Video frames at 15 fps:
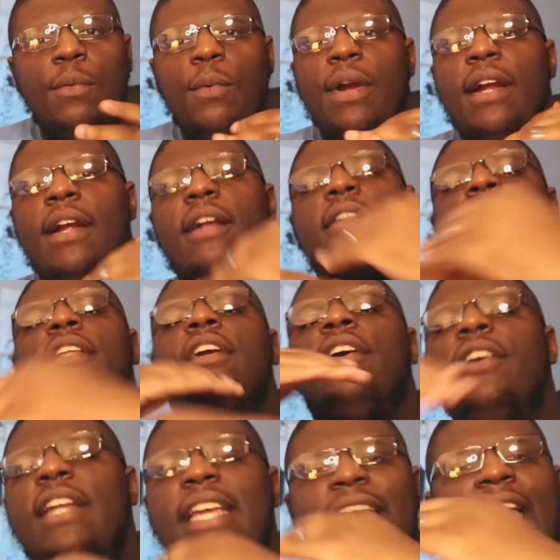where they're
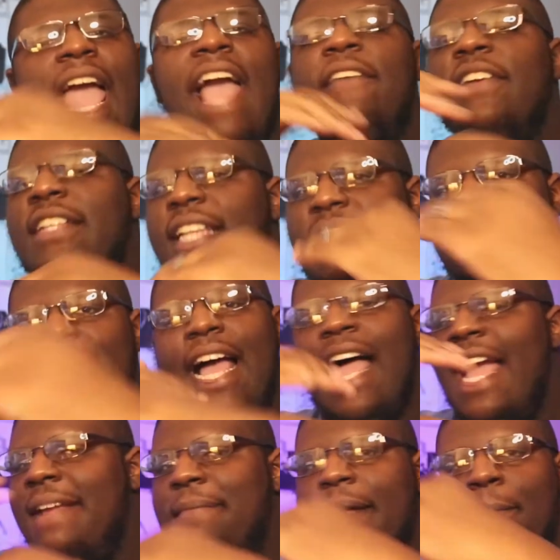going to get everything
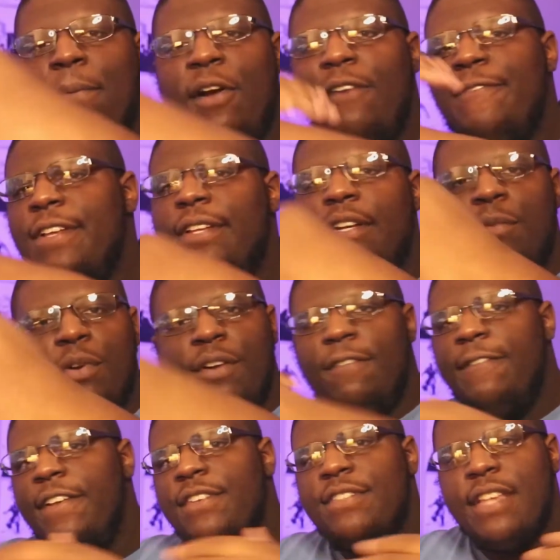timed up perfectly, where
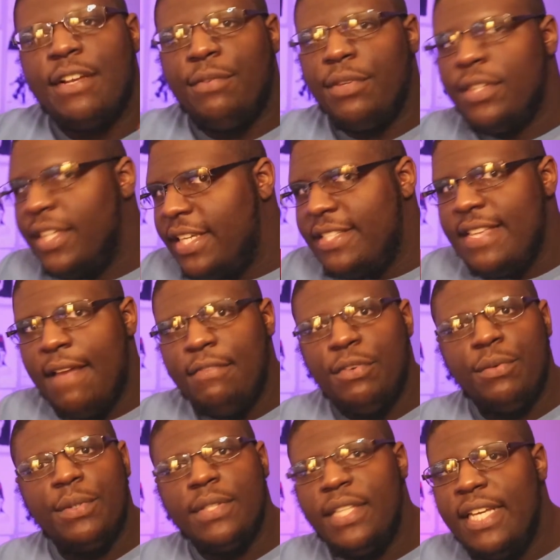it feels like release
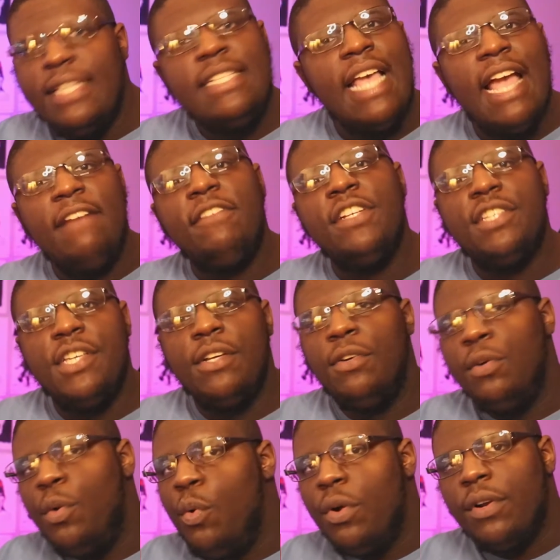after release every
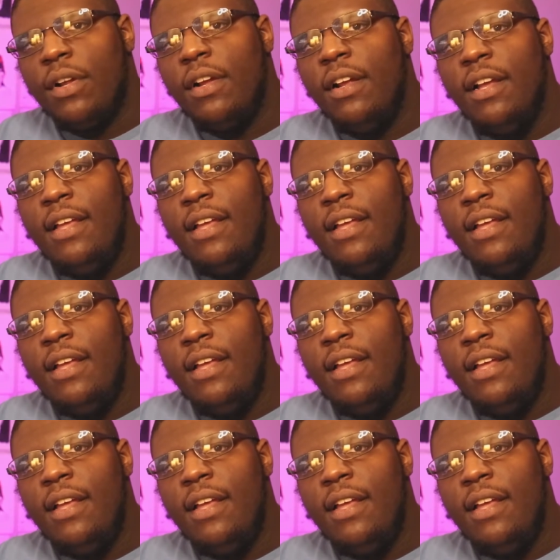single quarter.